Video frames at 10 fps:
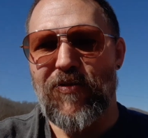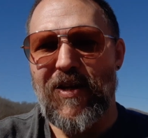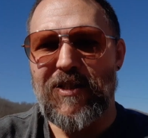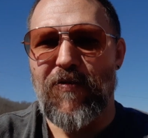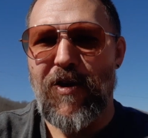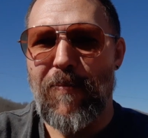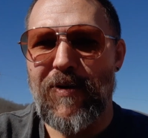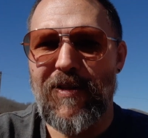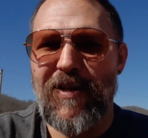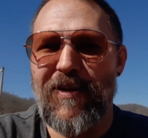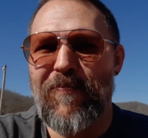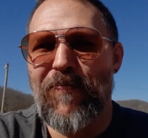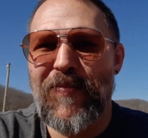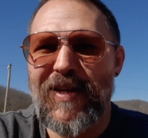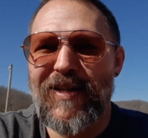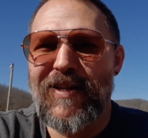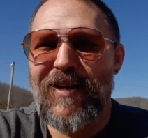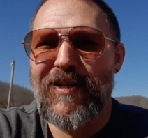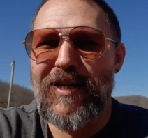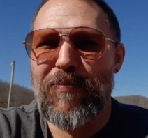thanks for coming to the
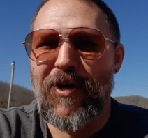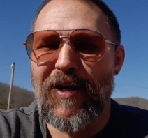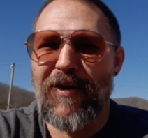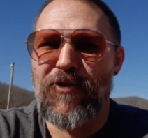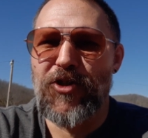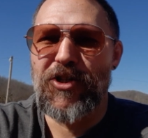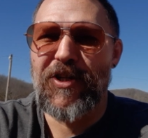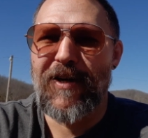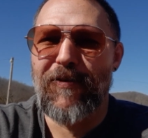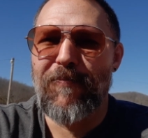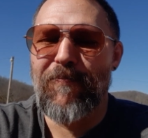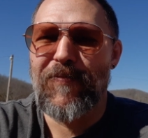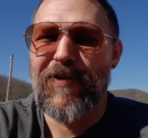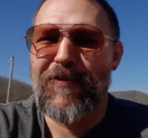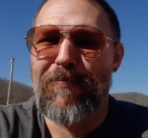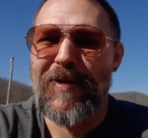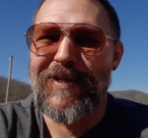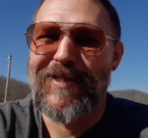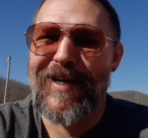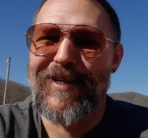Deep Cut Energy channel, your
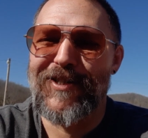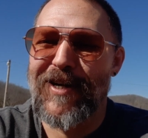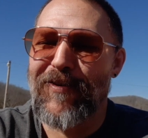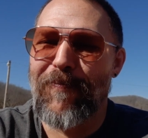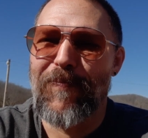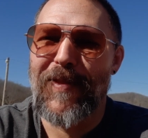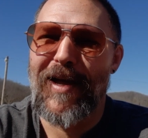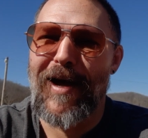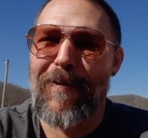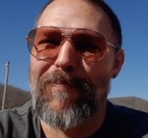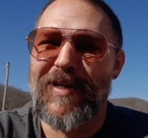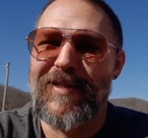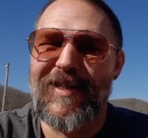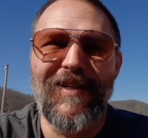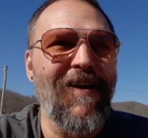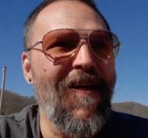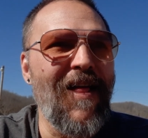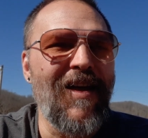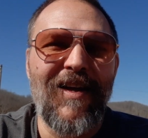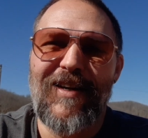B-side channel. I'm BD.
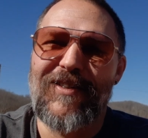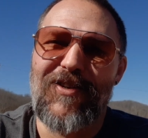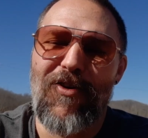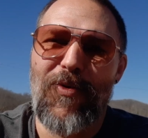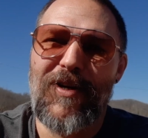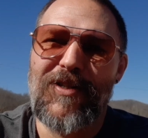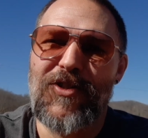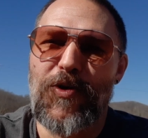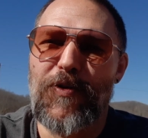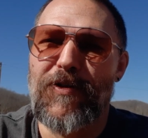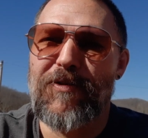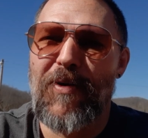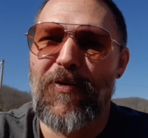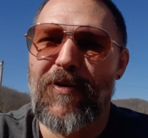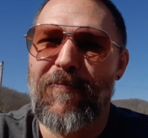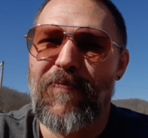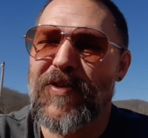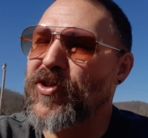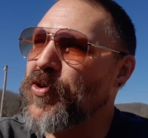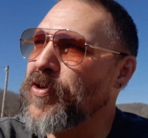As always, enjoy your smoke,
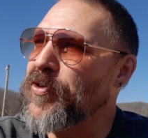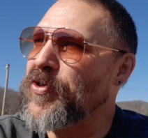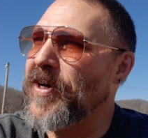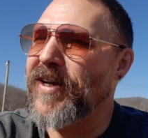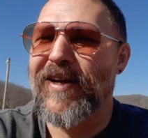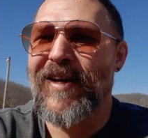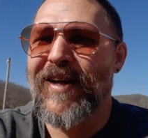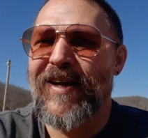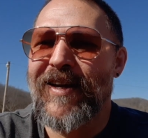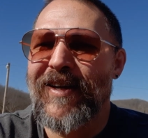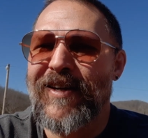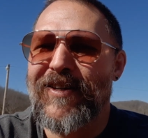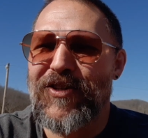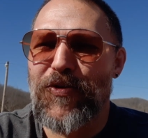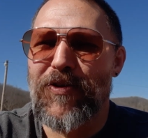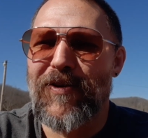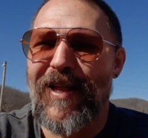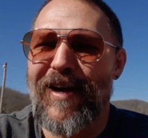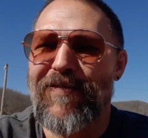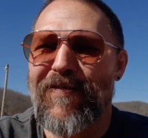enjoy your drink, enjoy your
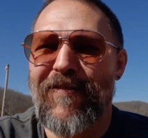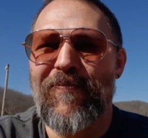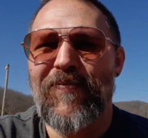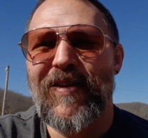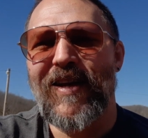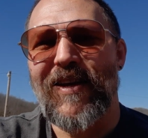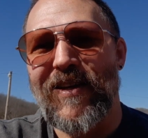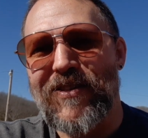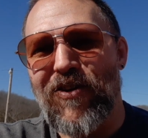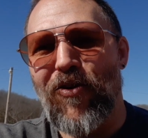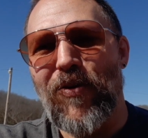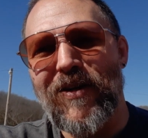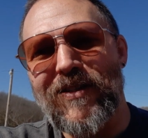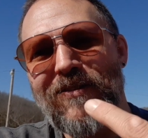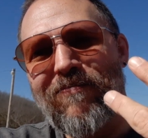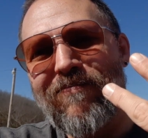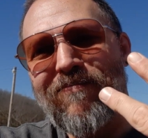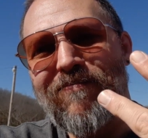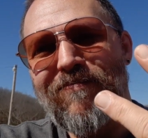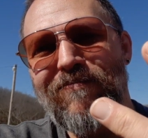life, and as always,
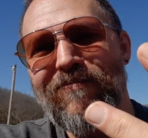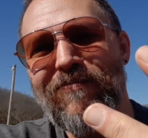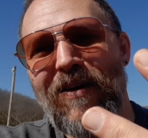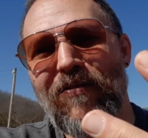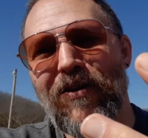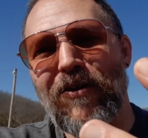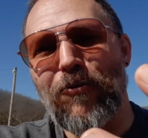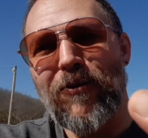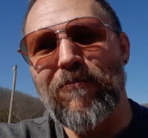have a good one.